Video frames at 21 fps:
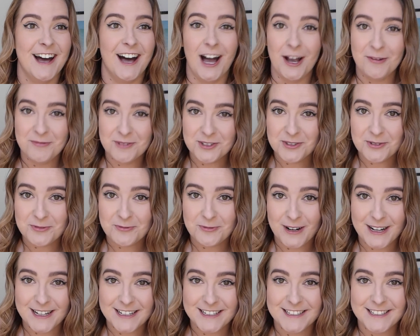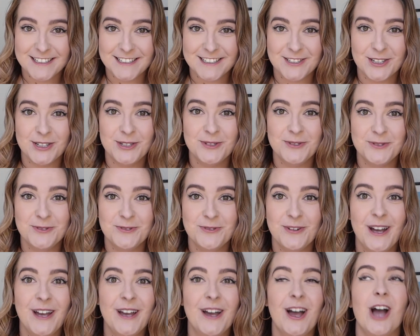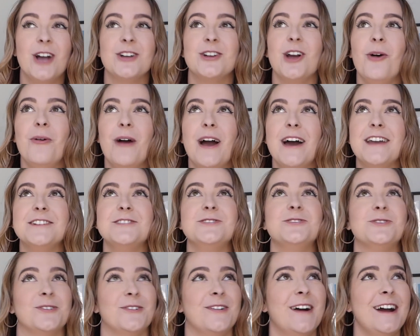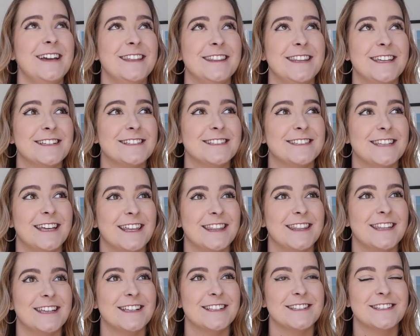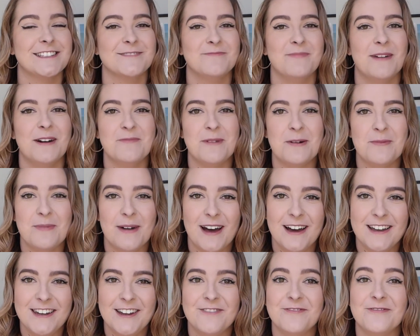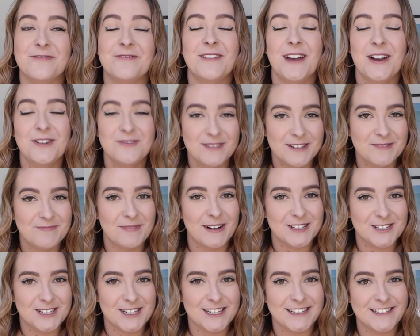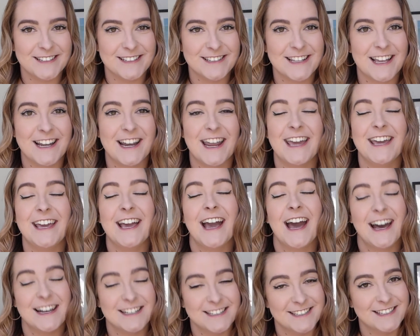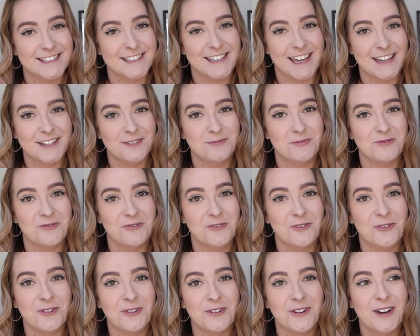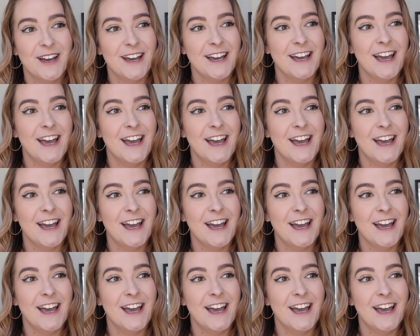I'm not the one to go out and try things like this, but my partner very much is, and he has skied before.